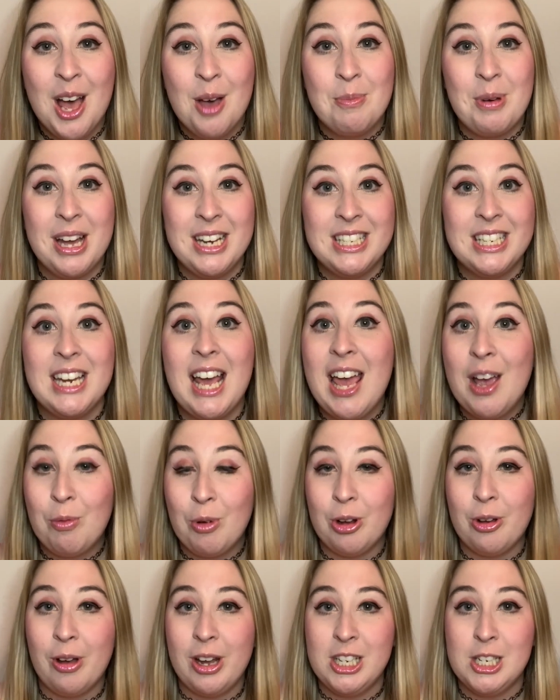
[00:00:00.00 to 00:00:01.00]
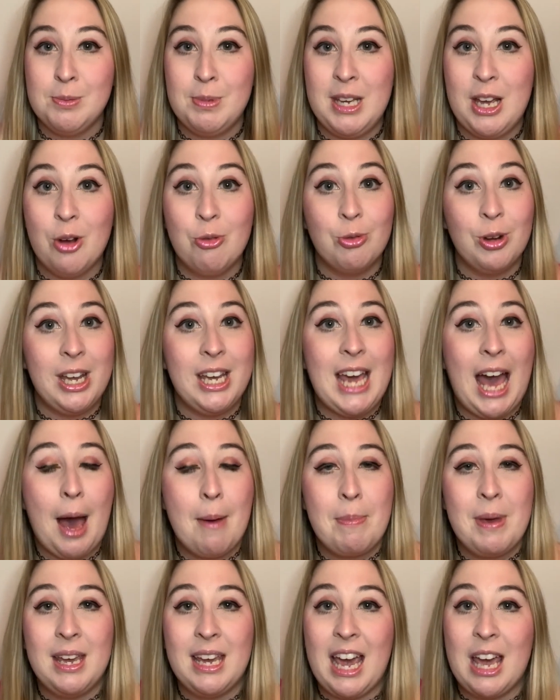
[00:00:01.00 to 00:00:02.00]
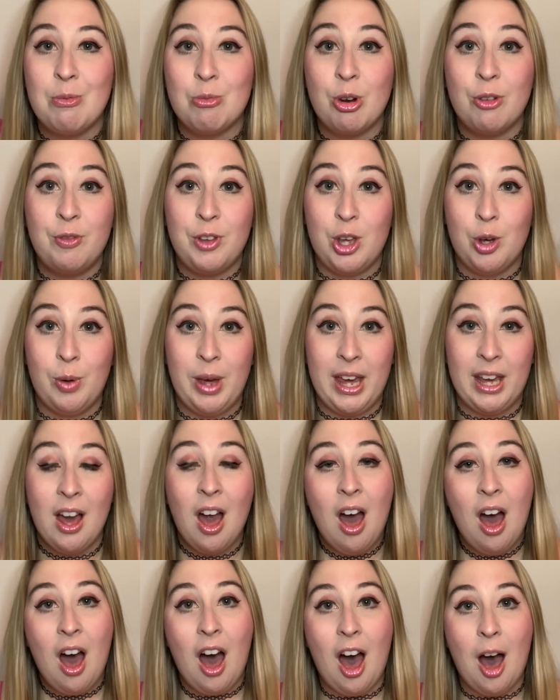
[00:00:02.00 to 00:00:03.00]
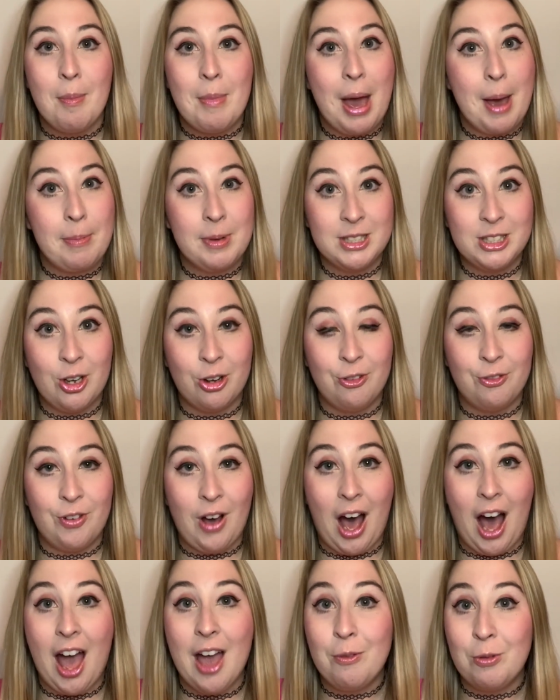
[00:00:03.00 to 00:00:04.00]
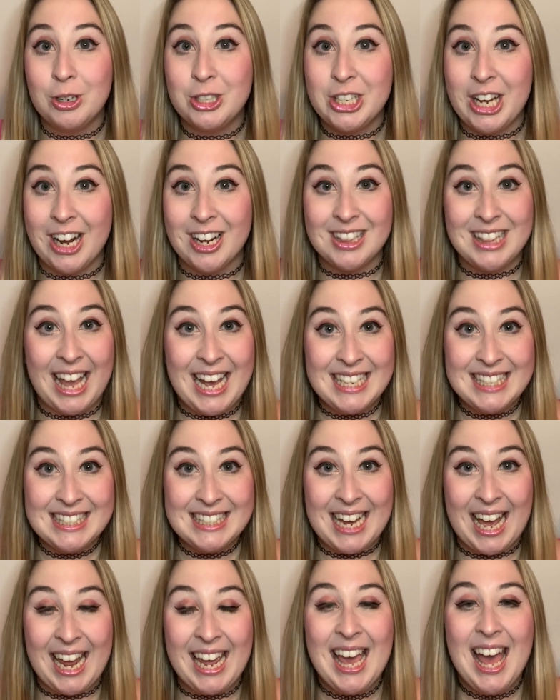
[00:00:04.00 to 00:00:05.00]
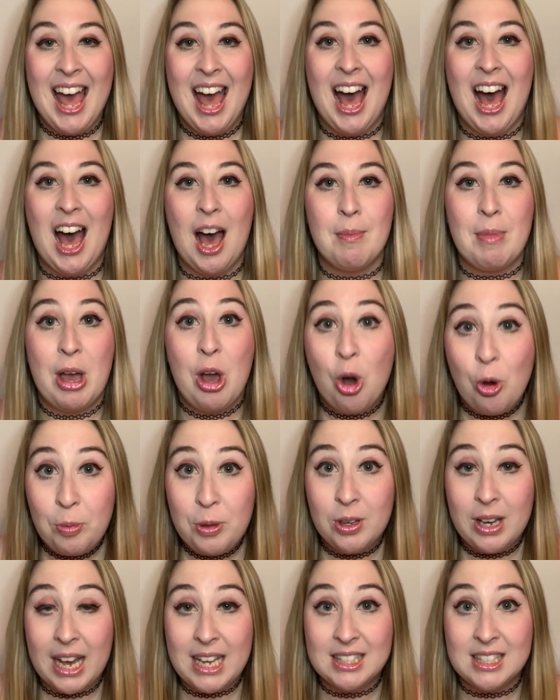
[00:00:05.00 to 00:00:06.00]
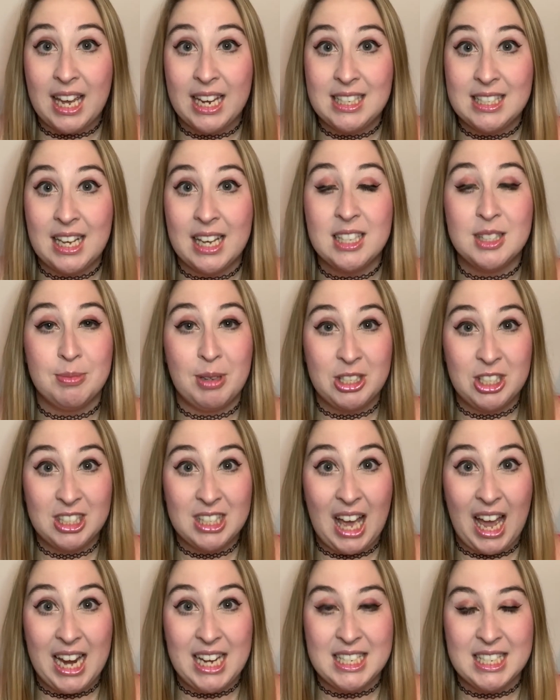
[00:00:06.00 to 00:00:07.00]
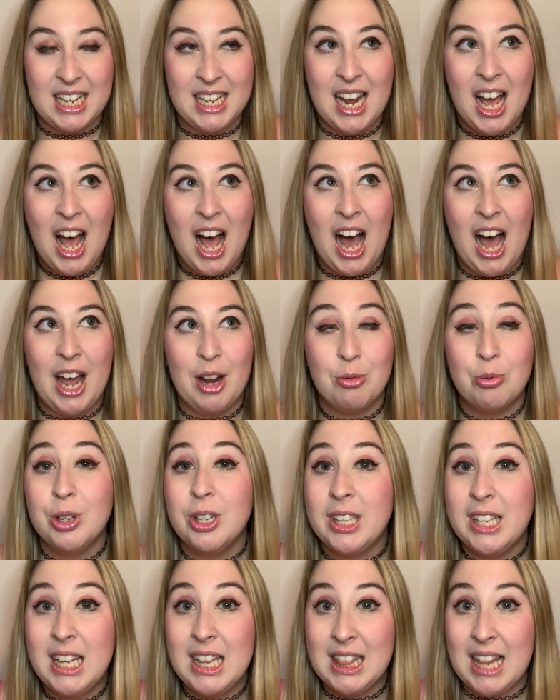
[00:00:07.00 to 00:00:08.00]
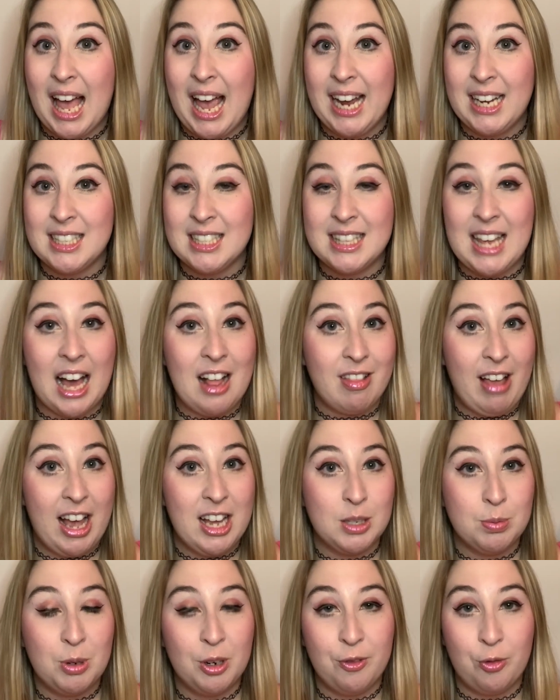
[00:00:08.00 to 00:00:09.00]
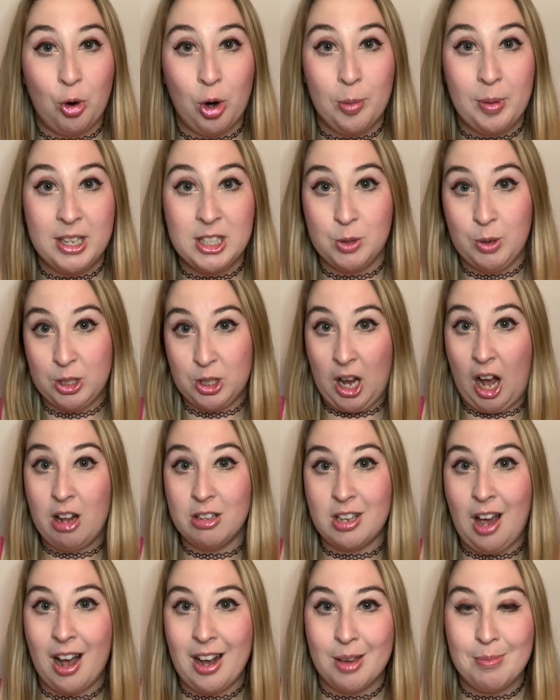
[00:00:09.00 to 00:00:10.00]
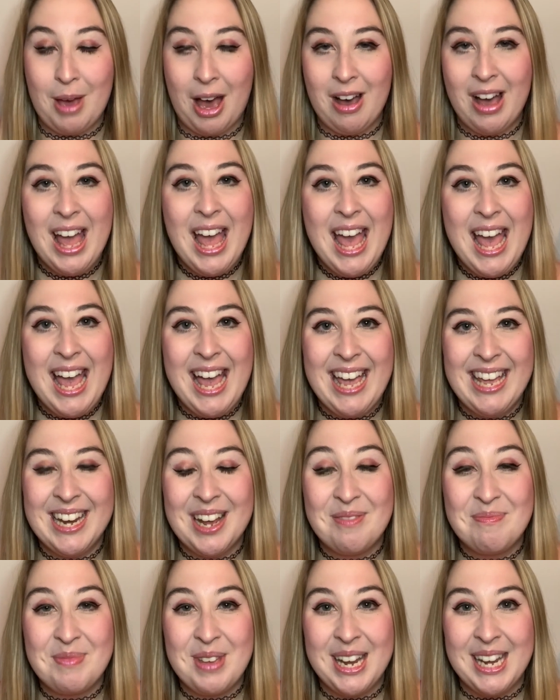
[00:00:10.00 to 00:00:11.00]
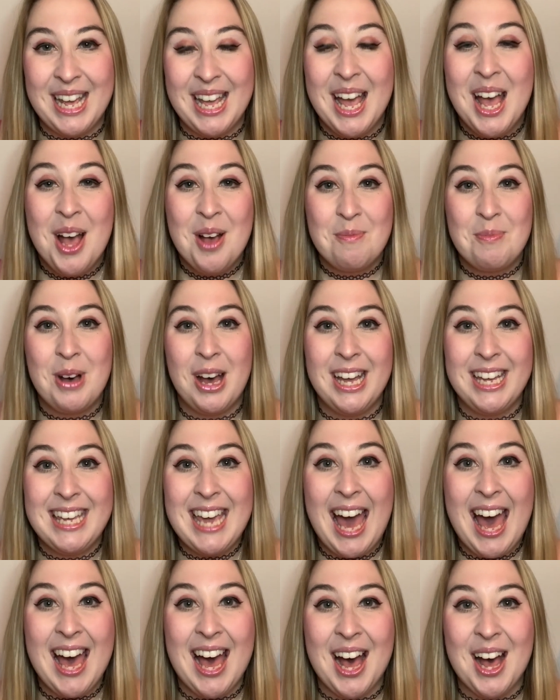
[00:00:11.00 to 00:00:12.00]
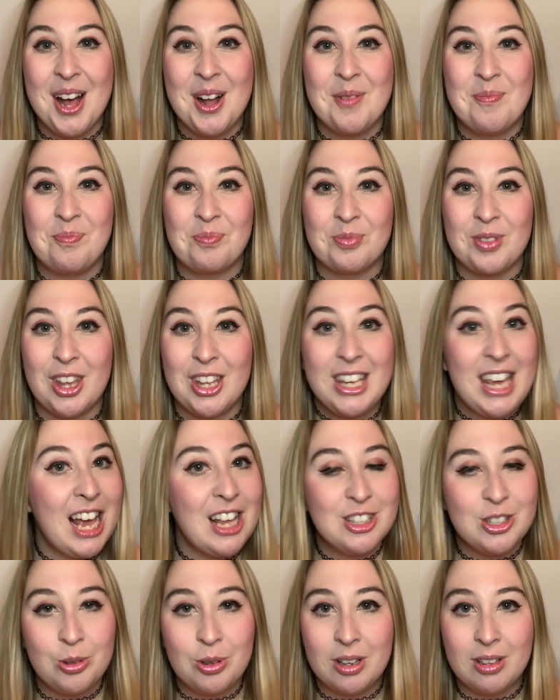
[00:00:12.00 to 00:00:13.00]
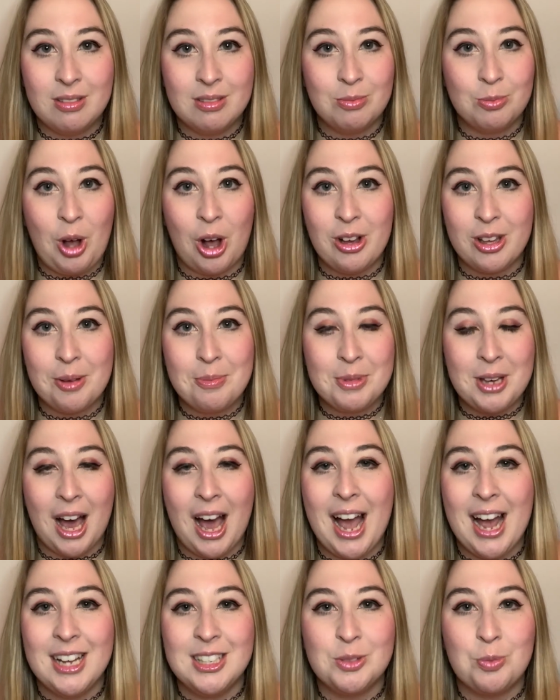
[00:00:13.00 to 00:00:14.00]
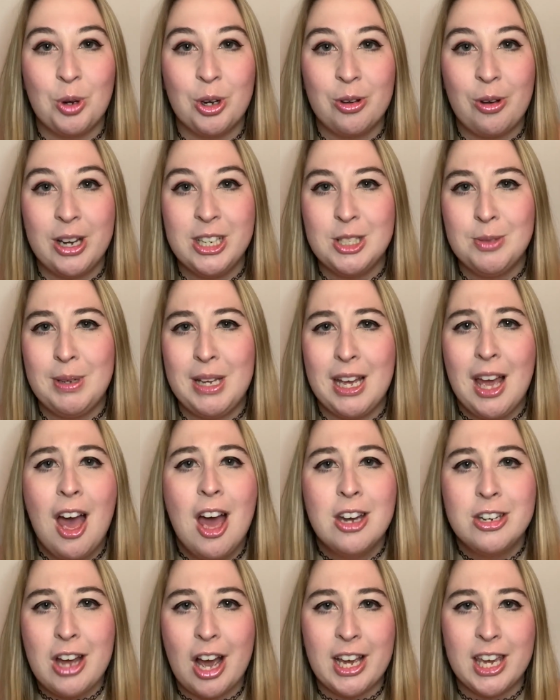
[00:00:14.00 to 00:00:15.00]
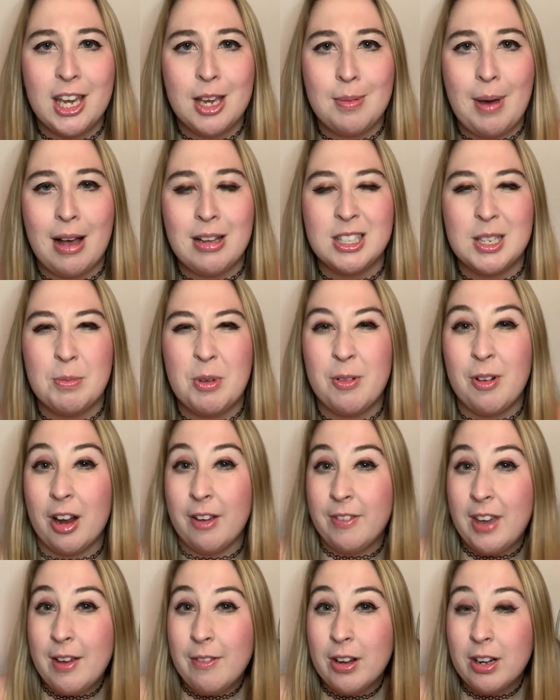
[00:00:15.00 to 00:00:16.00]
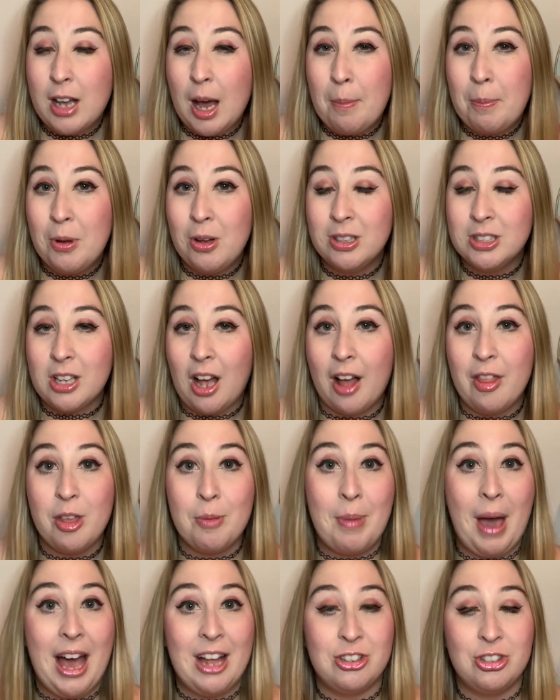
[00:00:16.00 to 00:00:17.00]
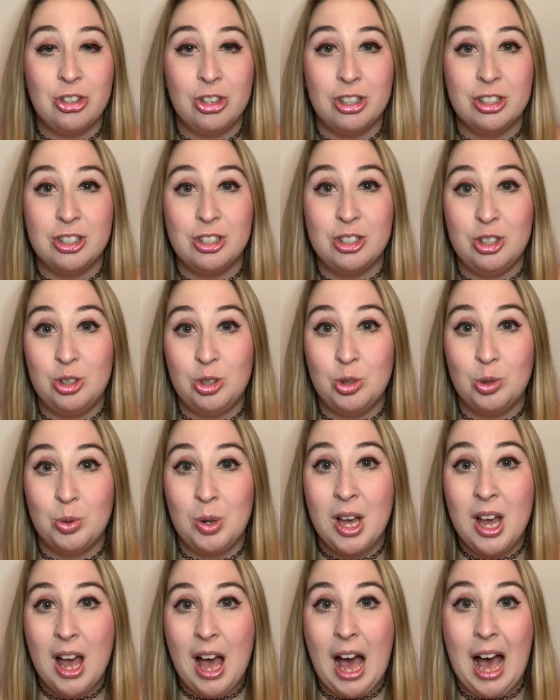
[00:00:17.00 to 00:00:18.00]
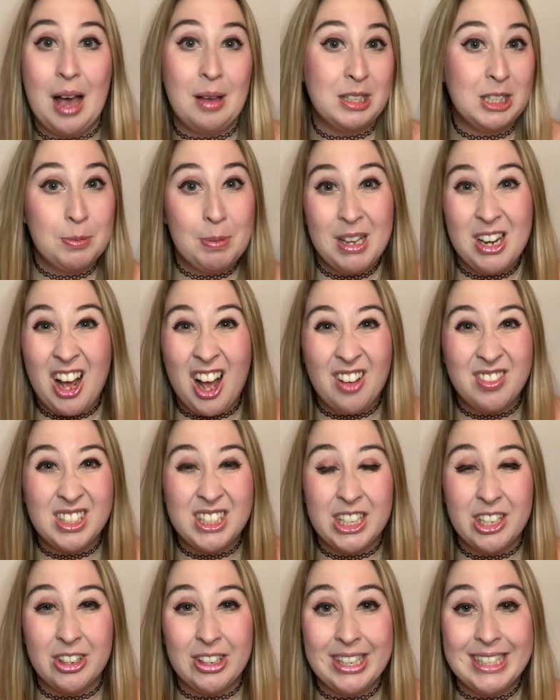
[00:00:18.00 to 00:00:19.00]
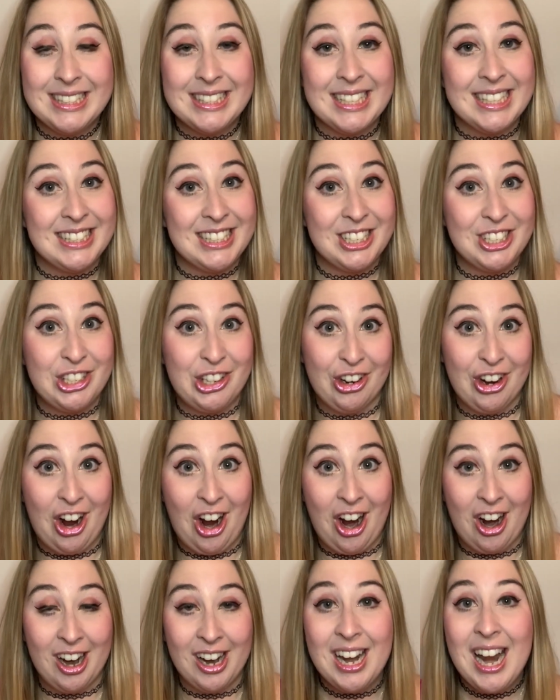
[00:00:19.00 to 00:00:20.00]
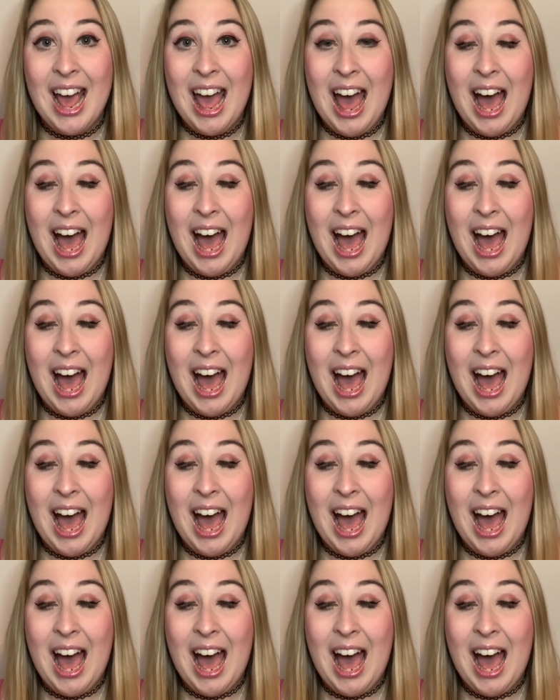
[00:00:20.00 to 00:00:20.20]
But today we're going to be recapping and reviewing episode 5, which aired last night. I hope you guys liked it as much as I did. I really liked that last performance, which I'll talk about in a minute. But so welcome guys. We're going to be talking about some of our favorite couples on The Bachelor's new spin-off series, Listen to Your Heart.